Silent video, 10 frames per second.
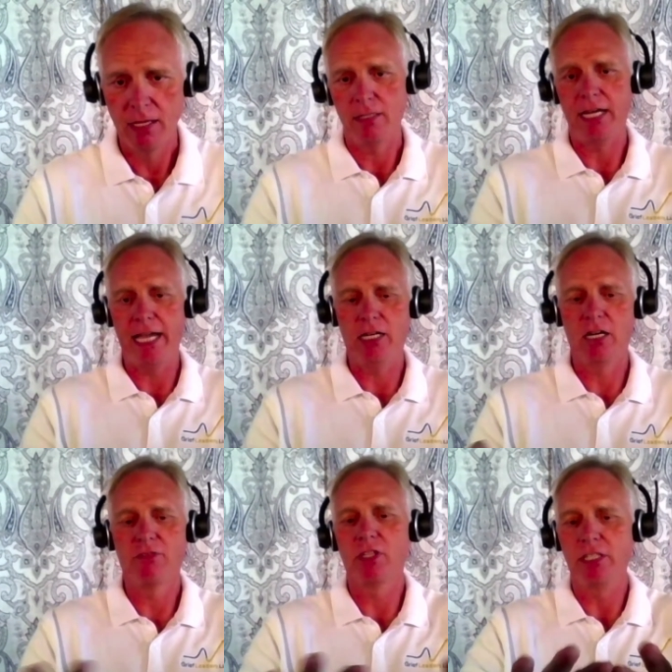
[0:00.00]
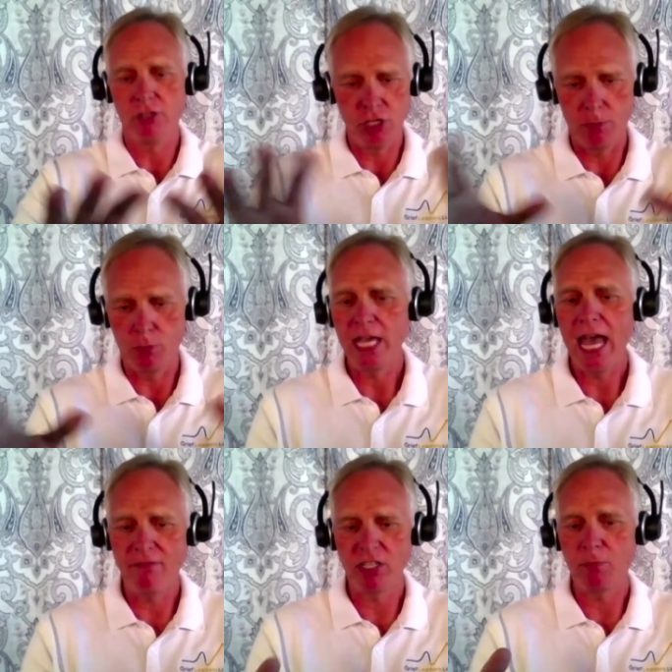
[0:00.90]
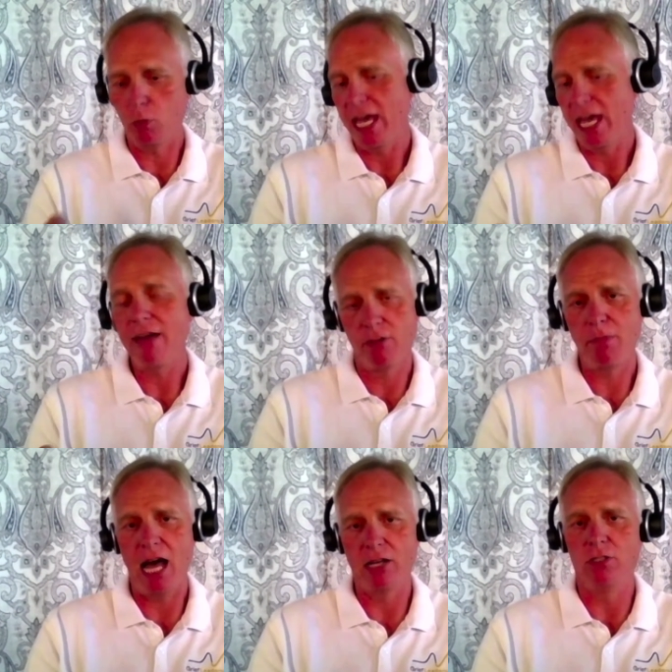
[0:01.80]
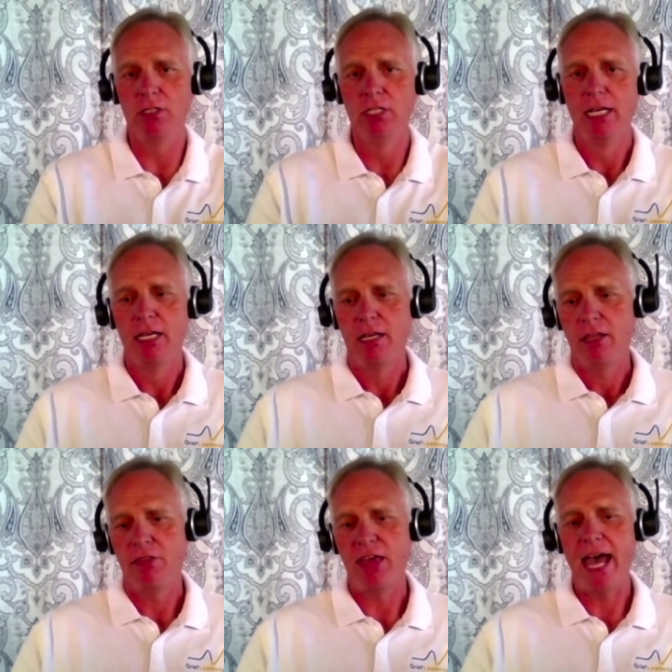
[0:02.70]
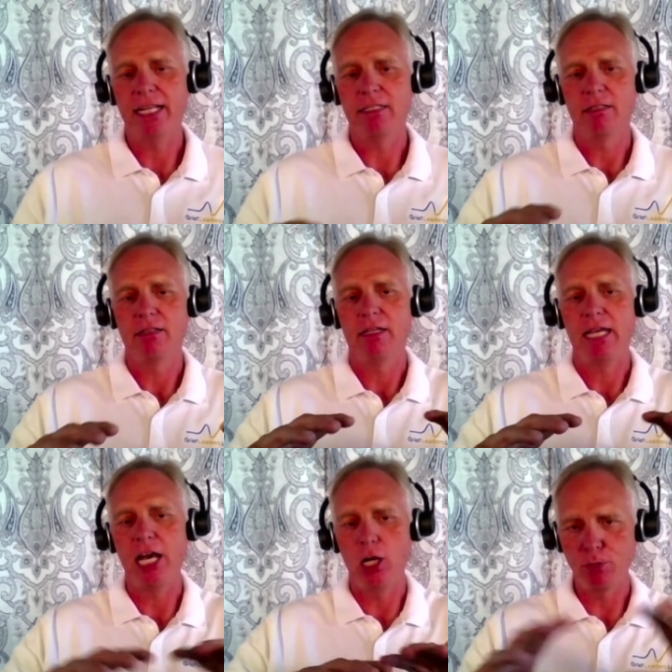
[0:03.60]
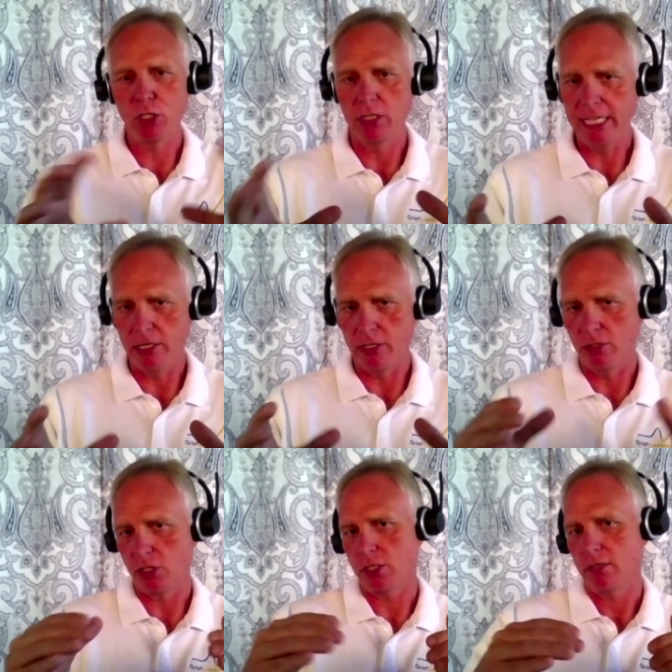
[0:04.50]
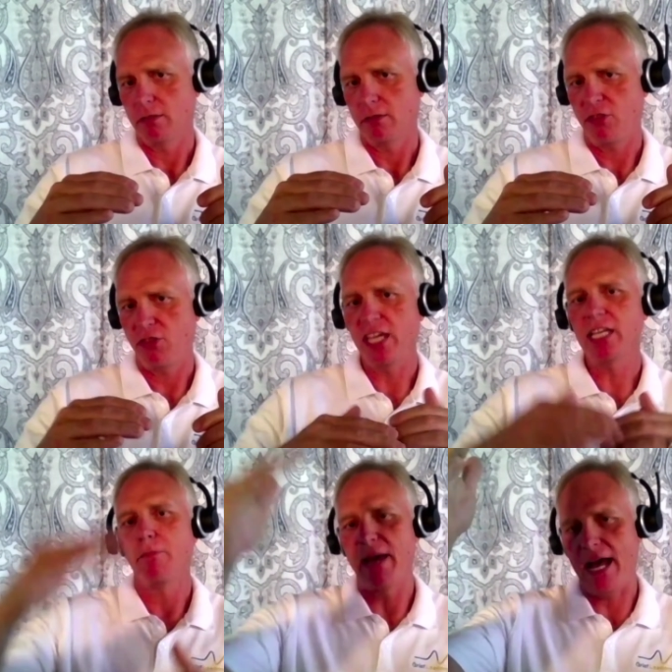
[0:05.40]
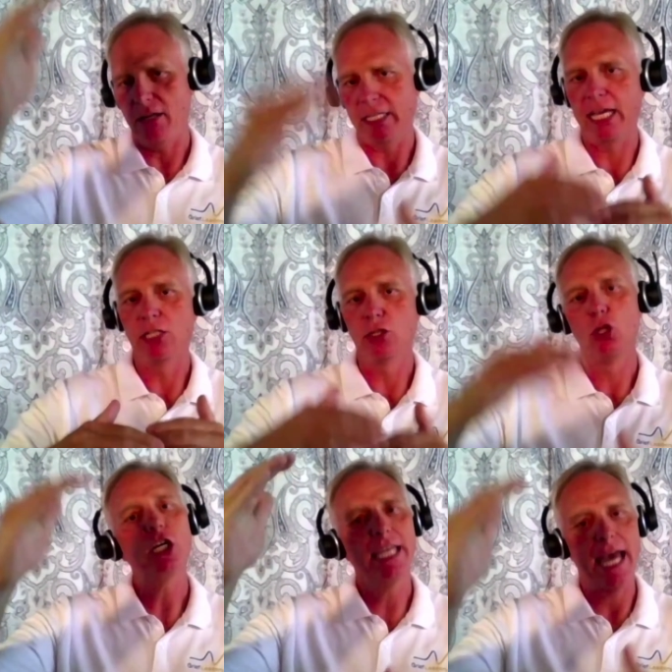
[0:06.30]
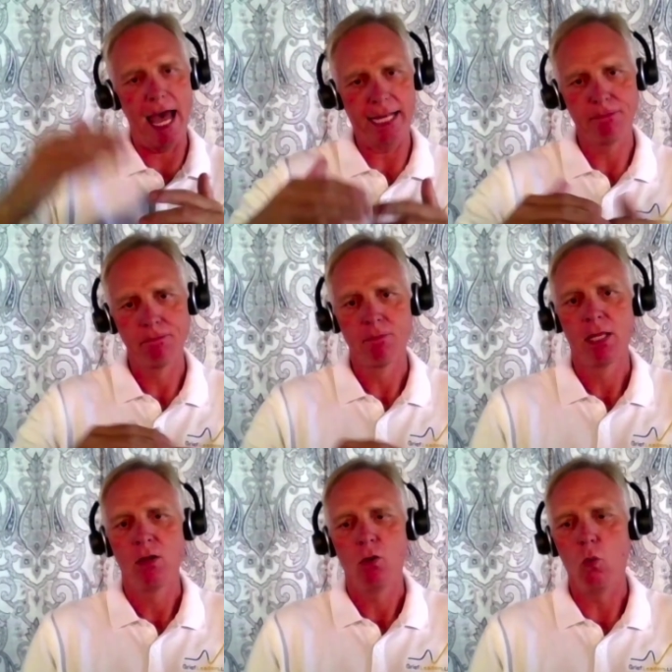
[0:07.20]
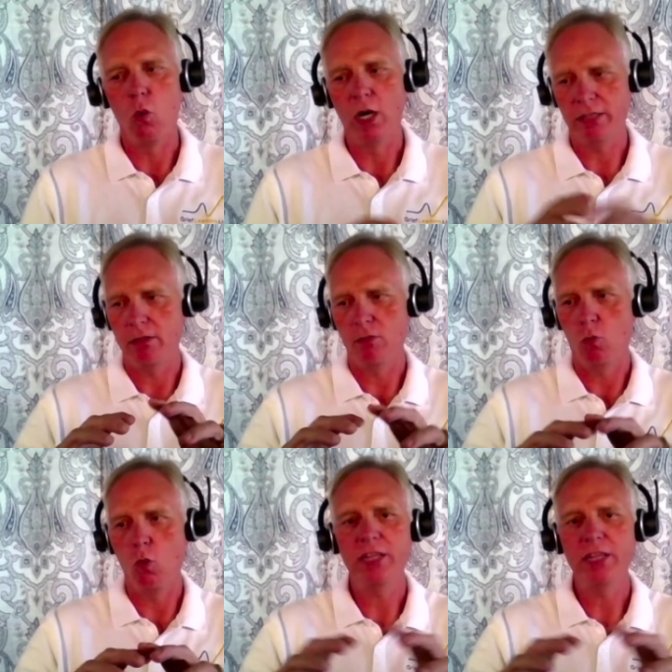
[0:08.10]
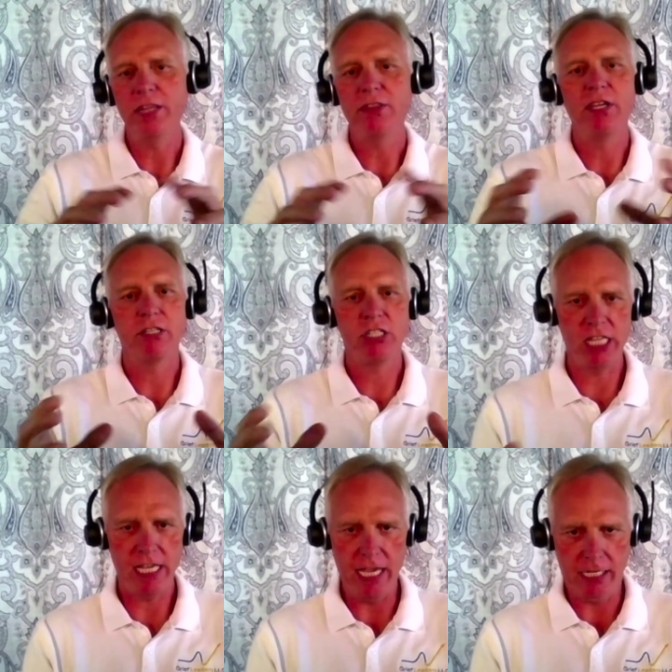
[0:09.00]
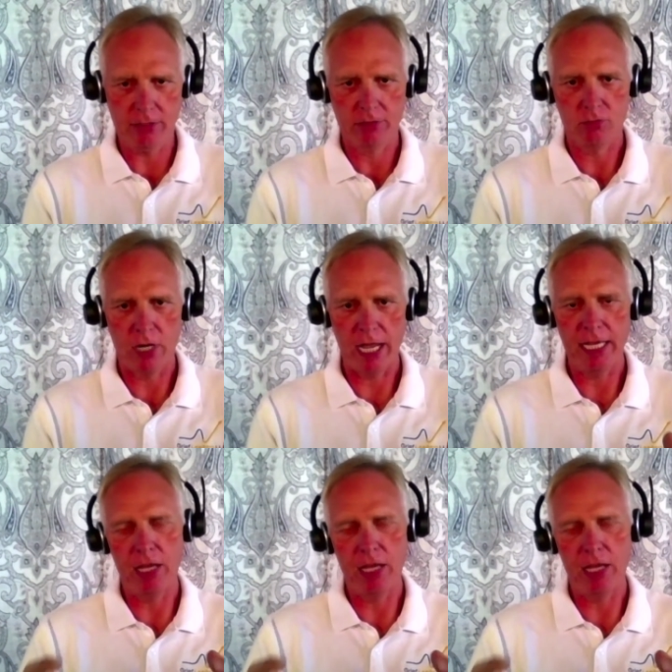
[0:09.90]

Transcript: The Dying Art of Leadership. We have a, we have a model that helps leaders think about and look at what what they're seeing right? Mm.